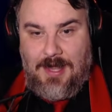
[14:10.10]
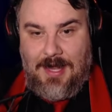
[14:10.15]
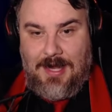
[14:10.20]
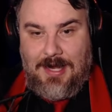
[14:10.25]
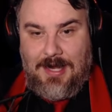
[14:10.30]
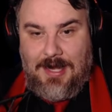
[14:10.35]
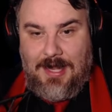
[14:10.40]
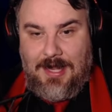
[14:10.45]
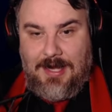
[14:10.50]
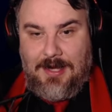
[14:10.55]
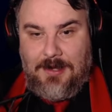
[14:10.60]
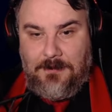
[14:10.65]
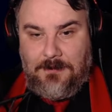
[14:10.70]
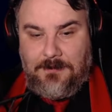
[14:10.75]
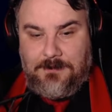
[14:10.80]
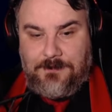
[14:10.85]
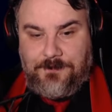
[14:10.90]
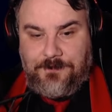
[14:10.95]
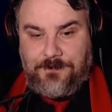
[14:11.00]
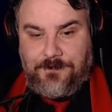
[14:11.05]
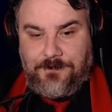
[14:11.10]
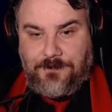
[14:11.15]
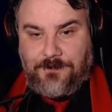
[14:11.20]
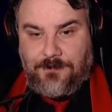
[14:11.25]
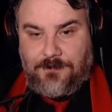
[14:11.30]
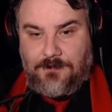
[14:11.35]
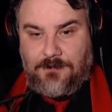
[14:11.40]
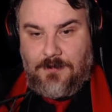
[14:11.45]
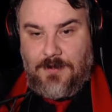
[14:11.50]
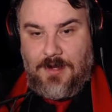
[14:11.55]
And then,
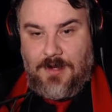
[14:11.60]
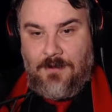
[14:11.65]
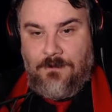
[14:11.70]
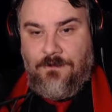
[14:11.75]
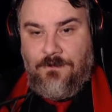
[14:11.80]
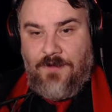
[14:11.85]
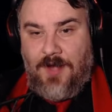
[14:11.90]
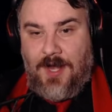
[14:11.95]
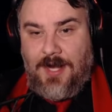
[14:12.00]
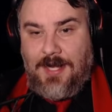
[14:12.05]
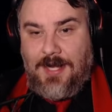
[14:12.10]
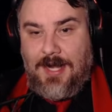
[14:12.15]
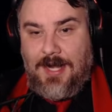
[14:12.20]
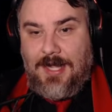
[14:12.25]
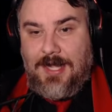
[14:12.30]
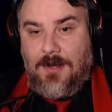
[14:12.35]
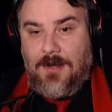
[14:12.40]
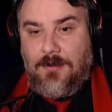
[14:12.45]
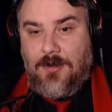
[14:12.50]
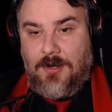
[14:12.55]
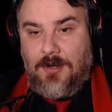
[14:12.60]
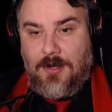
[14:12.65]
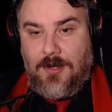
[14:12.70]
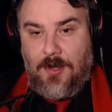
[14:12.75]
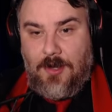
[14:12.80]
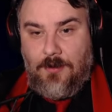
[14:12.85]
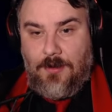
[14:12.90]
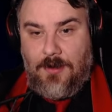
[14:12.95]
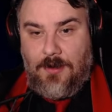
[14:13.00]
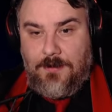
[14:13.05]
finally, I'm going to
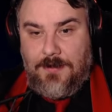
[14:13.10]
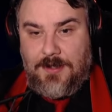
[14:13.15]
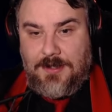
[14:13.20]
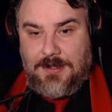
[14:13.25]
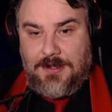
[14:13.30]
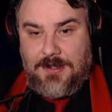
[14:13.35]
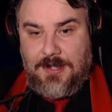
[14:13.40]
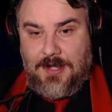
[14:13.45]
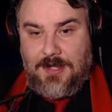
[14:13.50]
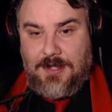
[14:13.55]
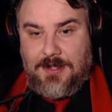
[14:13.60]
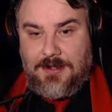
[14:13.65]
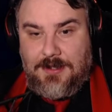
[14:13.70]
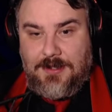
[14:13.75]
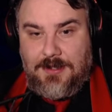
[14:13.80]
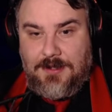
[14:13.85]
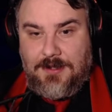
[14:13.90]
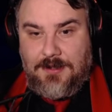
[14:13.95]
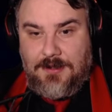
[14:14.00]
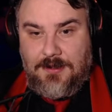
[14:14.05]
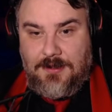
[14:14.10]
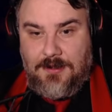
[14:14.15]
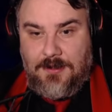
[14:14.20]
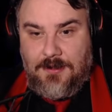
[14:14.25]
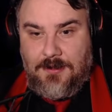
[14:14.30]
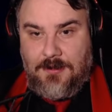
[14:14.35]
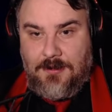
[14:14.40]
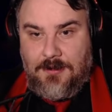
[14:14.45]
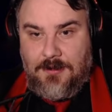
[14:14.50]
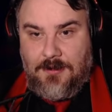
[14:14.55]
go up the stairs
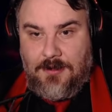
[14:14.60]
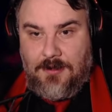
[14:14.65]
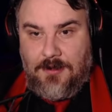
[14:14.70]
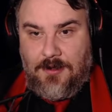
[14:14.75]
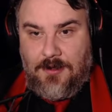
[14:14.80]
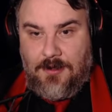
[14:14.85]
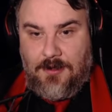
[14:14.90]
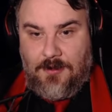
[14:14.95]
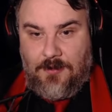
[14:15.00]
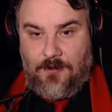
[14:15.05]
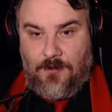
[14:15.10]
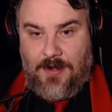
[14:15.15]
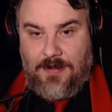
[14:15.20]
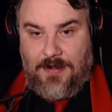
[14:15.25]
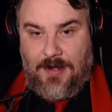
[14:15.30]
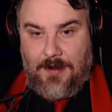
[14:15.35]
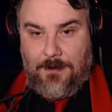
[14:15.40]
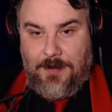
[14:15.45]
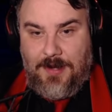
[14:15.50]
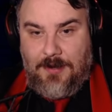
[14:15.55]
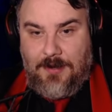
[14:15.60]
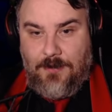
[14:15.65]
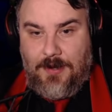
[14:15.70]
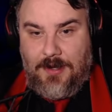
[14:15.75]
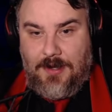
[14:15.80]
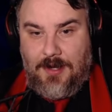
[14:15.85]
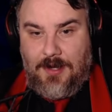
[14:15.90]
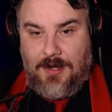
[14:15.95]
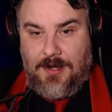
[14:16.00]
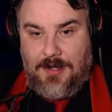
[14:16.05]
where that big
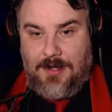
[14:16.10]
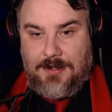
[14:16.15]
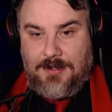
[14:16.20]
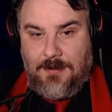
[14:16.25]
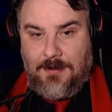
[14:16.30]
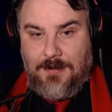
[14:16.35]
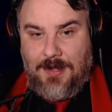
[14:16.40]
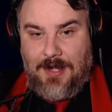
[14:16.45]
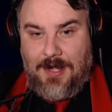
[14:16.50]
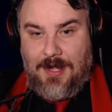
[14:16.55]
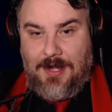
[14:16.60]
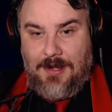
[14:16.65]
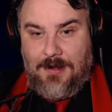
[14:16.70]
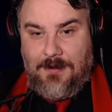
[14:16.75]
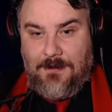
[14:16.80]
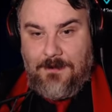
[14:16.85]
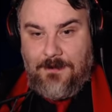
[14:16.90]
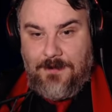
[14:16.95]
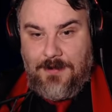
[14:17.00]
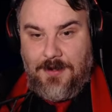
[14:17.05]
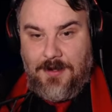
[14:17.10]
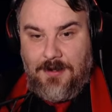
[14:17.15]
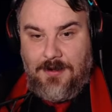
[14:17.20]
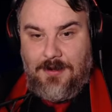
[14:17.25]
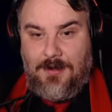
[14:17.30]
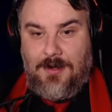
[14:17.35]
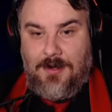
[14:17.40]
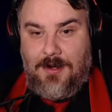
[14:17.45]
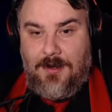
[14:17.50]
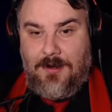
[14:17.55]
red light is up there.
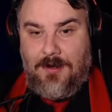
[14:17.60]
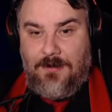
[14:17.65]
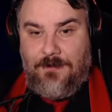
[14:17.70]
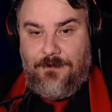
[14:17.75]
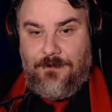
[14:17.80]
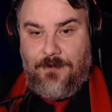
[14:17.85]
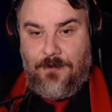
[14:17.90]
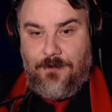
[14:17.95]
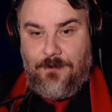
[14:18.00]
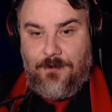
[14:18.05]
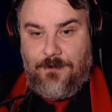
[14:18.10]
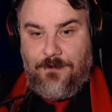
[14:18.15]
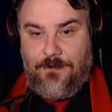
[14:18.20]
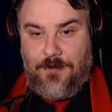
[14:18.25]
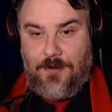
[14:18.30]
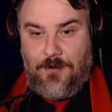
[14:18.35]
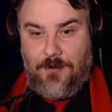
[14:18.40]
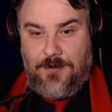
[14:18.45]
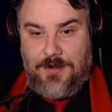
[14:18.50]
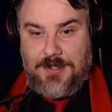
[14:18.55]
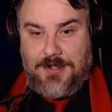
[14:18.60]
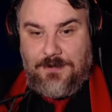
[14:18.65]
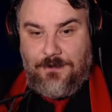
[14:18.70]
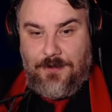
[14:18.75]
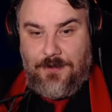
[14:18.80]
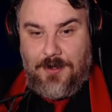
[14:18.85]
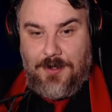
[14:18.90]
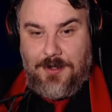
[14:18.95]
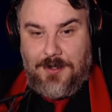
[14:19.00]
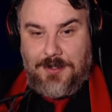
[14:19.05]
I'm going to throw this
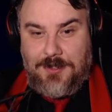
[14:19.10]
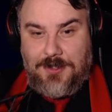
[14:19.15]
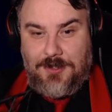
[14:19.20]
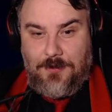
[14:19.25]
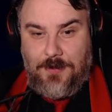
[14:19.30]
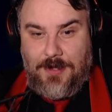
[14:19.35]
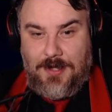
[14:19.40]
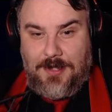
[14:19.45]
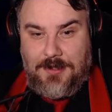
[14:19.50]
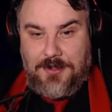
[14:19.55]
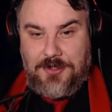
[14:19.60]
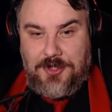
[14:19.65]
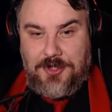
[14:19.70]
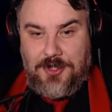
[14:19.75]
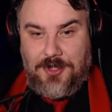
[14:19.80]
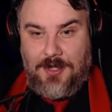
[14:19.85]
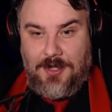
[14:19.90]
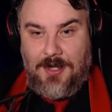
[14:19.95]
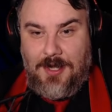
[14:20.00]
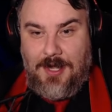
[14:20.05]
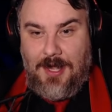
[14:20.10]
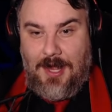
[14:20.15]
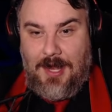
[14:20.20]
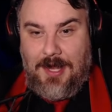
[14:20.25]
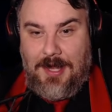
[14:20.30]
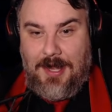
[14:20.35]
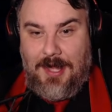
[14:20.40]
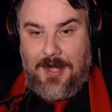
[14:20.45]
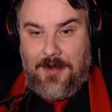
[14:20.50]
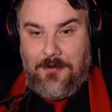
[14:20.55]
3rd switch.
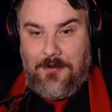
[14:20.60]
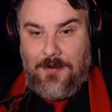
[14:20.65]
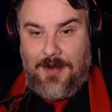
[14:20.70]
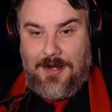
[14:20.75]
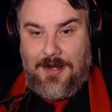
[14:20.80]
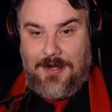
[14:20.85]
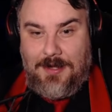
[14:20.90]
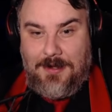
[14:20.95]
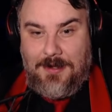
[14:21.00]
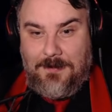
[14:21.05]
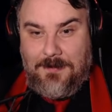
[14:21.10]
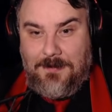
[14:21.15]
And that way,